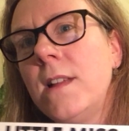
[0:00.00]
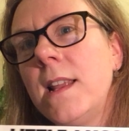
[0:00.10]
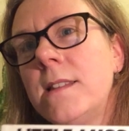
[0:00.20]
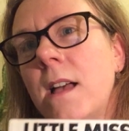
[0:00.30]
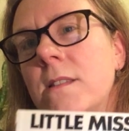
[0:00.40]

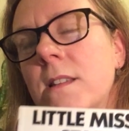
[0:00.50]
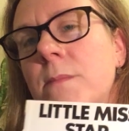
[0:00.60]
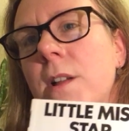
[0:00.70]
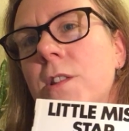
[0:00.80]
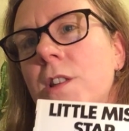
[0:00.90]
really tells us
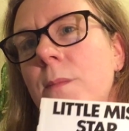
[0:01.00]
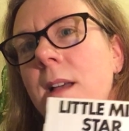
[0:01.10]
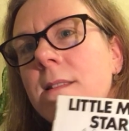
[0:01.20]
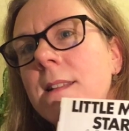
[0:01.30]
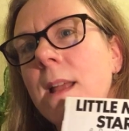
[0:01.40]
much
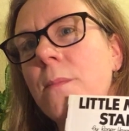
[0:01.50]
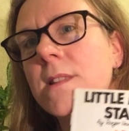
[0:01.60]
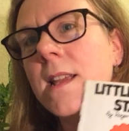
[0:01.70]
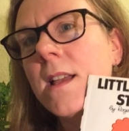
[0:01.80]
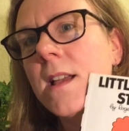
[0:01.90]
about
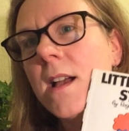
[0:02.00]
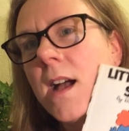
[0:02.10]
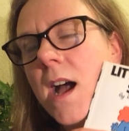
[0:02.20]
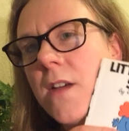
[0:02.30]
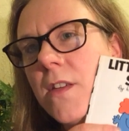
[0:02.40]
celebrity
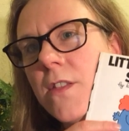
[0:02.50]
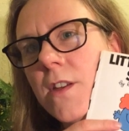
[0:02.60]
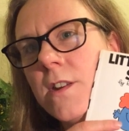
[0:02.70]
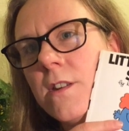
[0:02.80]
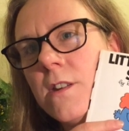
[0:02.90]
other
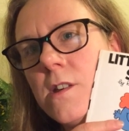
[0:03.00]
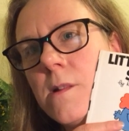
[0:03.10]
than